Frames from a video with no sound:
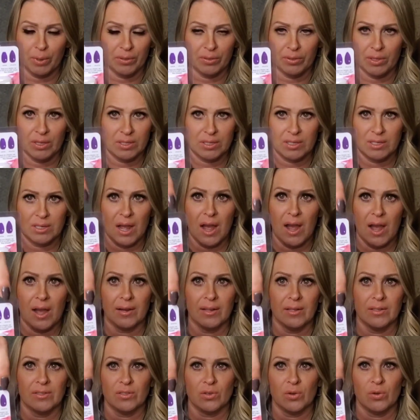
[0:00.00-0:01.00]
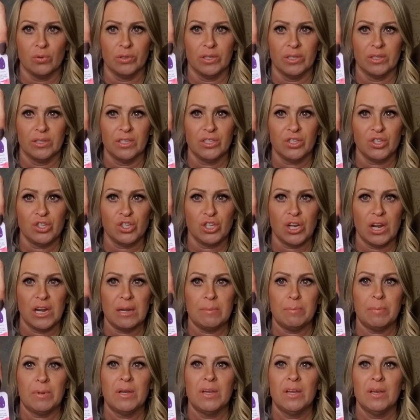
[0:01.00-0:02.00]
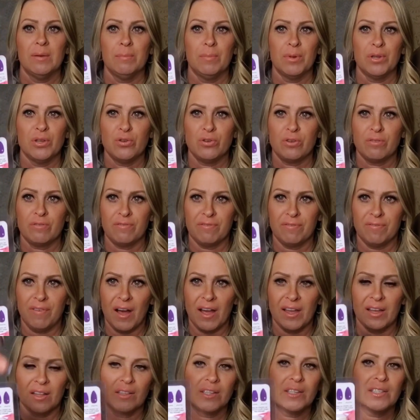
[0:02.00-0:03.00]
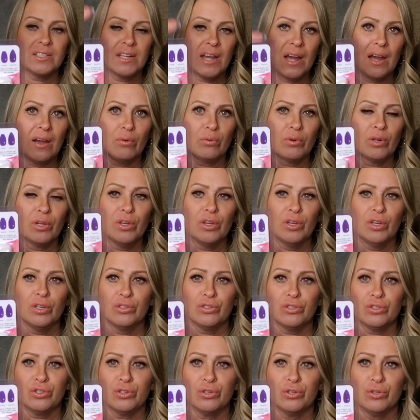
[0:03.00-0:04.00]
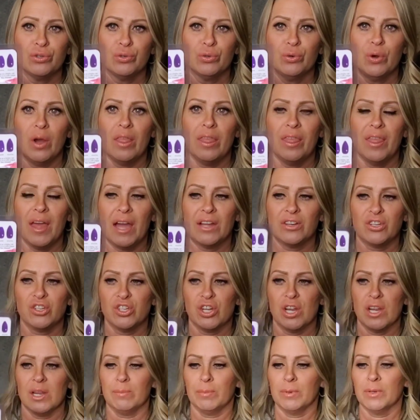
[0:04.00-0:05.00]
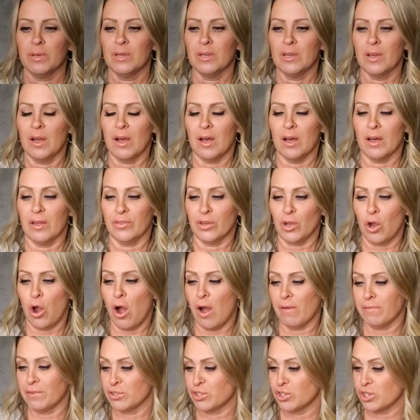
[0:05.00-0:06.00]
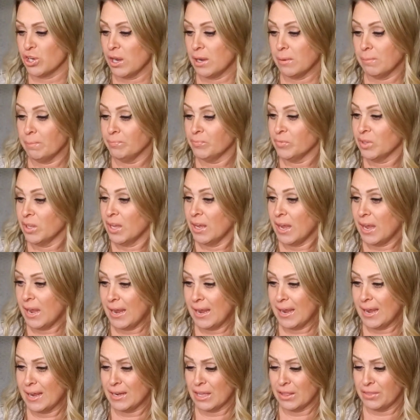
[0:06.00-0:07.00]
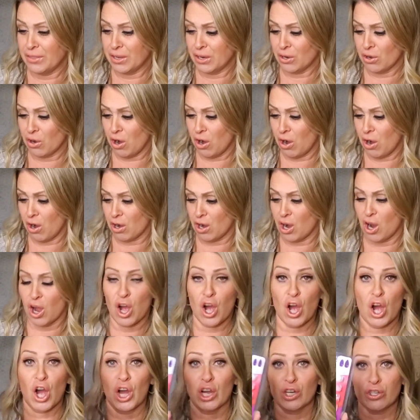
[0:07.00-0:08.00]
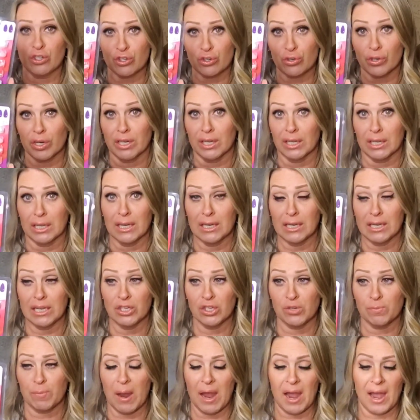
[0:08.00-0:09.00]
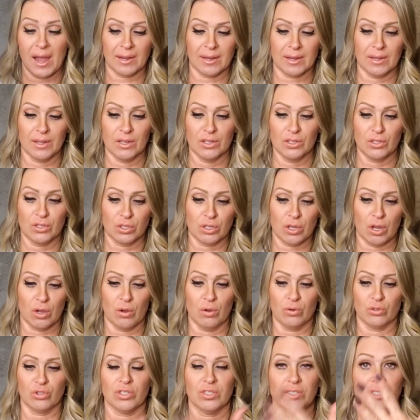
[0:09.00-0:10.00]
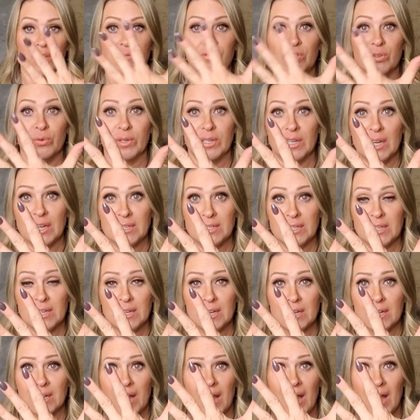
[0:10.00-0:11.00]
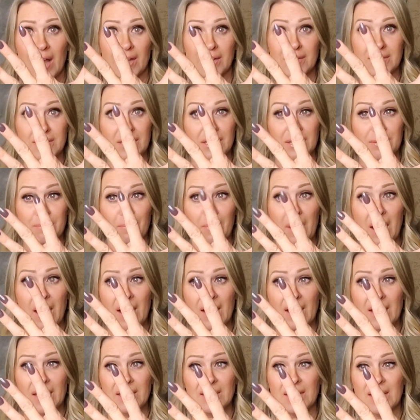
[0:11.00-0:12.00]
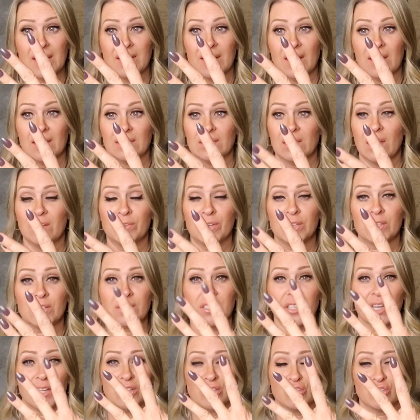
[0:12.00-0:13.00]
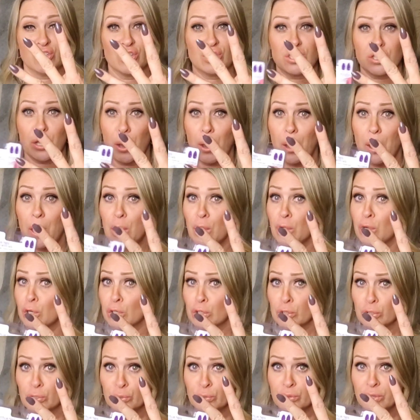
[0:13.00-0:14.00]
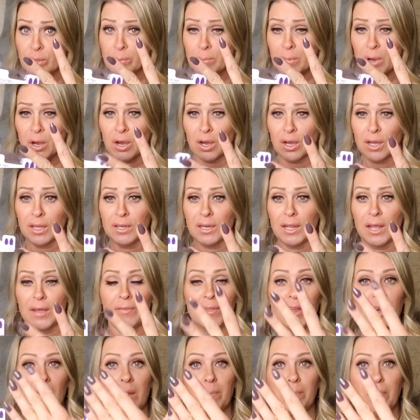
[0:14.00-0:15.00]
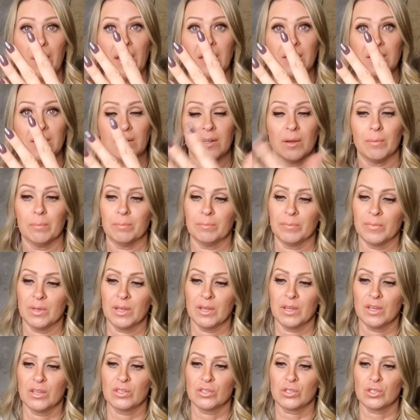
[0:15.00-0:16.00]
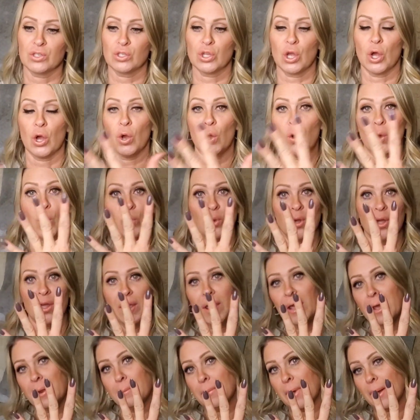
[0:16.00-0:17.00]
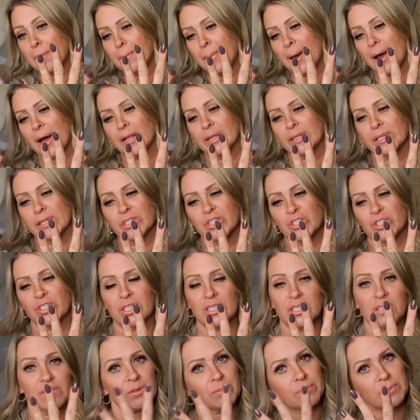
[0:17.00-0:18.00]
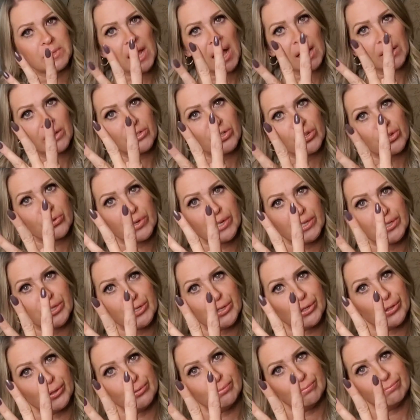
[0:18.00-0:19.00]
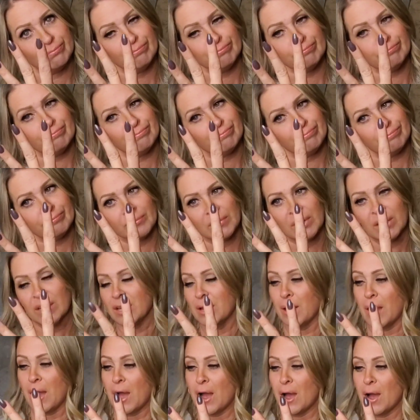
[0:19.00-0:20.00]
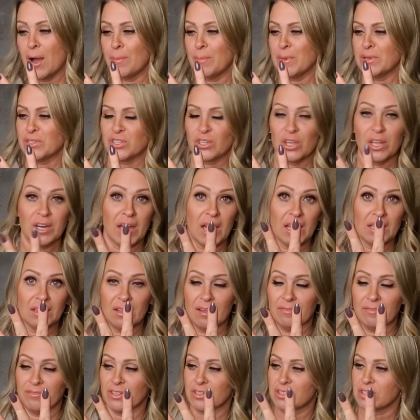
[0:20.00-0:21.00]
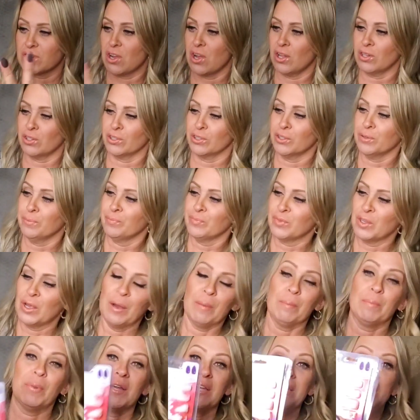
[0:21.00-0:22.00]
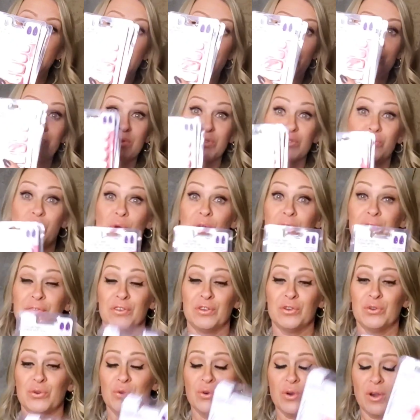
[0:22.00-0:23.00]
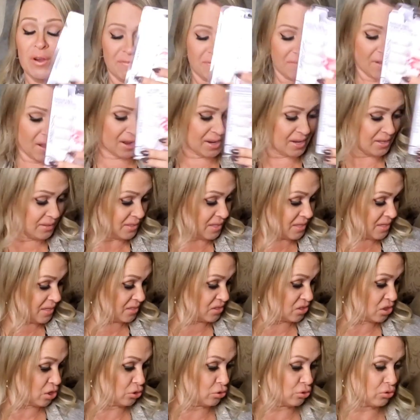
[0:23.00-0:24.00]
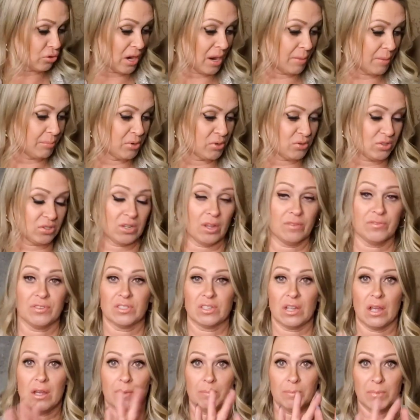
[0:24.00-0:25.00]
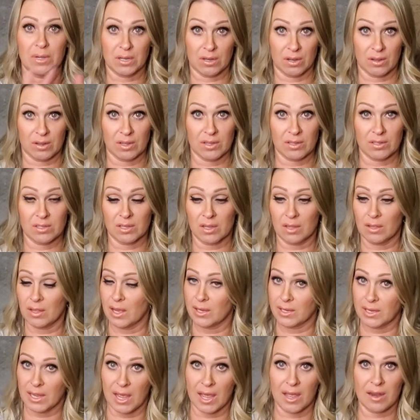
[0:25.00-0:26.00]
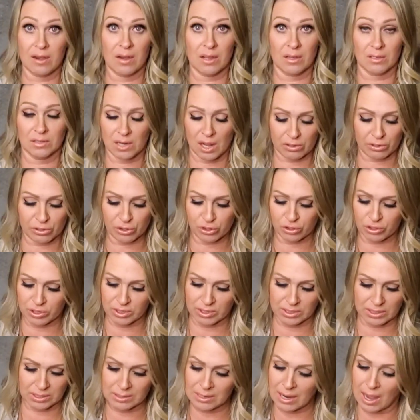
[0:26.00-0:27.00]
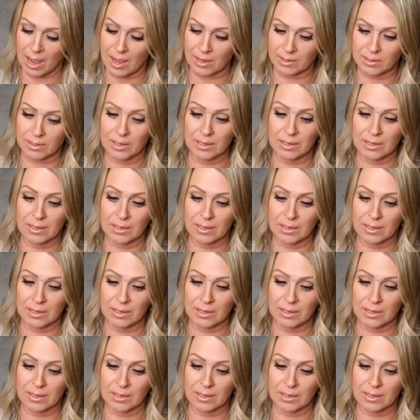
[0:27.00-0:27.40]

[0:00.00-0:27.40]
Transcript: it's not. It's only this shape, but you can file it down to that shape, the coffin shape. And there are 100 in each pack. So just to give you an idea, I did mine, and I love it because I can just glue them on, and then I painted them. So, and my polish is from Dollar Tree too. And I love this color. But yeah, so if you find these, grab yourself some, because again, Dollar Tree does not